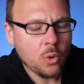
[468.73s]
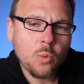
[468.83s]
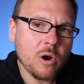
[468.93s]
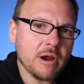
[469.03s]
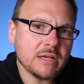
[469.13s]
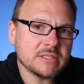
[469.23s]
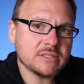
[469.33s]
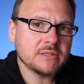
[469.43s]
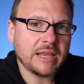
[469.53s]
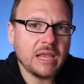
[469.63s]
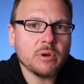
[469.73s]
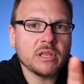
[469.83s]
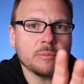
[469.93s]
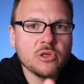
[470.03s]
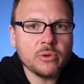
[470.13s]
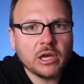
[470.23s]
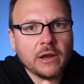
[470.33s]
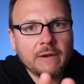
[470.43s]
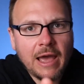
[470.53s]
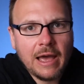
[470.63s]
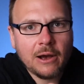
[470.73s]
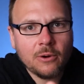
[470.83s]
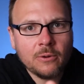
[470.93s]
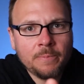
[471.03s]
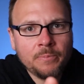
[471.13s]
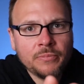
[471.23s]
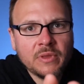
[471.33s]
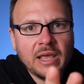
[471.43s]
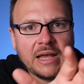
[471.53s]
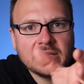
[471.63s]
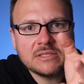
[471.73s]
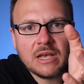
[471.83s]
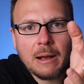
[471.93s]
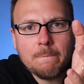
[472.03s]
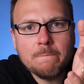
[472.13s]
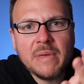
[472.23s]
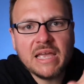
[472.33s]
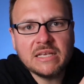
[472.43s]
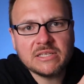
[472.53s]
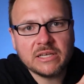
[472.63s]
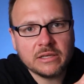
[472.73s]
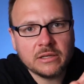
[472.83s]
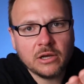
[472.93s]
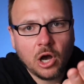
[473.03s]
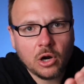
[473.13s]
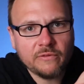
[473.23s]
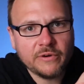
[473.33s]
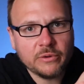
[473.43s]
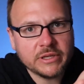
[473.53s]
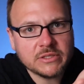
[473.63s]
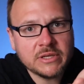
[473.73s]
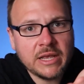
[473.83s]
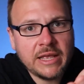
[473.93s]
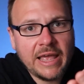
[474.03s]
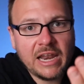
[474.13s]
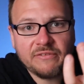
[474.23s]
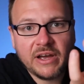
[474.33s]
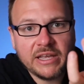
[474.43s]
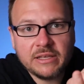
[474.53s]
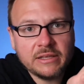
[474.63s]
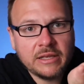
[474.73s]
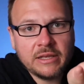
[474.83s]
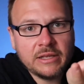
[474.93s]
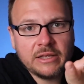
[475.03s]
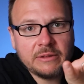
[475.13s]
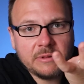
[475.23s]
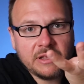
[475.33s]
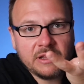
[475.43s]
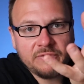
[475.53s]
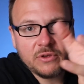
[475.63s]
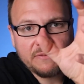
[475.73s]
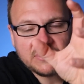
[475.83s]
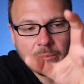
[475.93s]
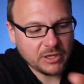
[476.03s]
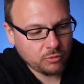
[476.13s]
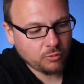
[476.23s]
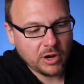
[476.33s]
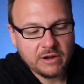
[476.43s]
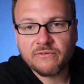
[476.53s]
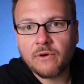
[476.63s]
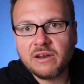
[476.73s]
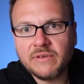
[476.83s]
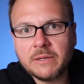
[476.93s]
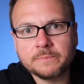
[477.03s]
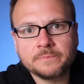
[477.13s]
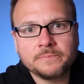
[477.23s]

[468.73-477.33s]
Whereas the camera that I'm shooting on now has amazing autofocus. And if you have something right in front of it,